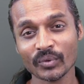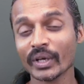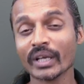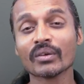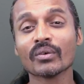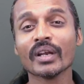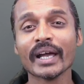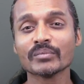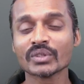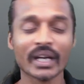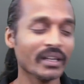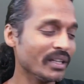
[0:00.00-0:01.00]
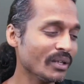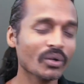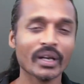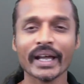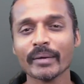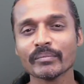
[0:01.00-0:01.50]
we can collapse. And he
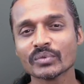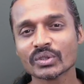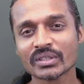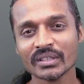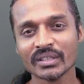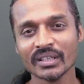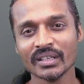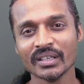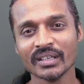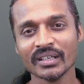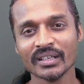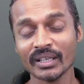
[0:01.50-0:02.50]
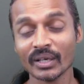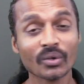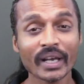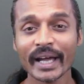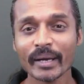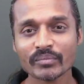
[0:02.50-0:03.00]
collapsed. He
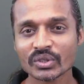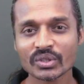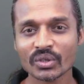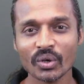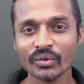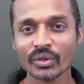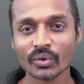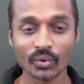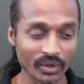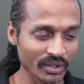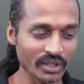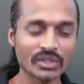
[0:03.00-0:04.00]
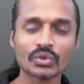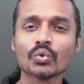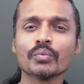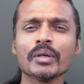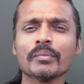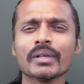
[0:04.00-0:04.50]
collapsed on the road. These
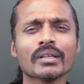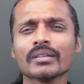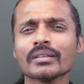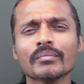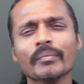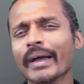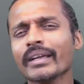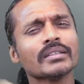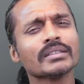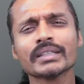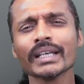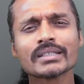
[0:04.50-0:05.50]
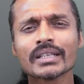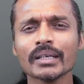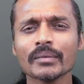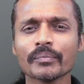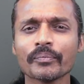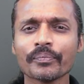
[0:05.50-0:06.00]
two people, bikers, they
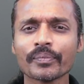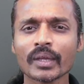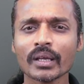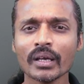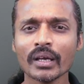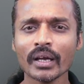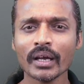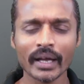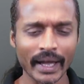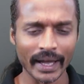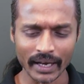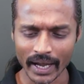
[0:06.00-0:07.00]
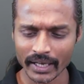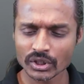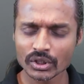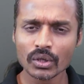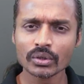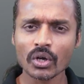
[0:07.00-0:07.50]
escaped. And I
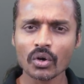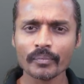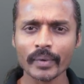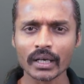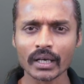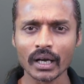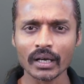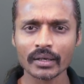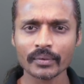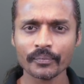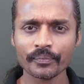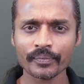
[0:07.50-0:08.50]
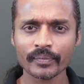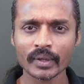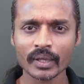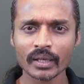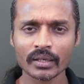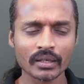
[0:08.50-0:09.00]
slowed down my car,
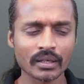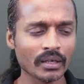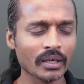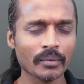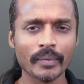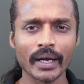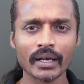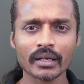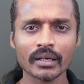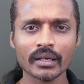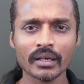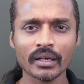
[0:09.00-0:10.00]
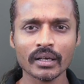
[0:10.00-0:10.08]
turned back,